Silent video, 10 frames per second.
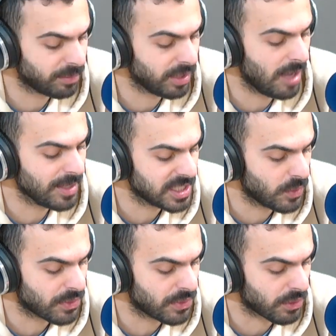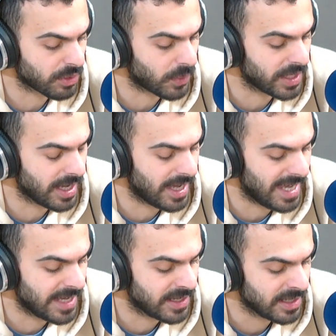diplomacy with North Korea
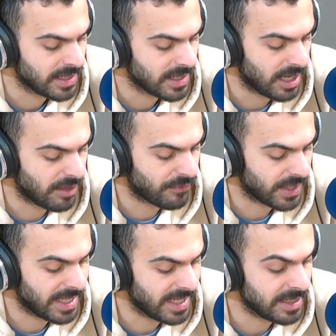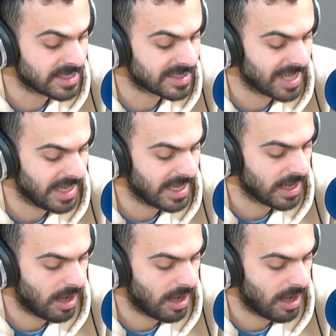ahead of his taking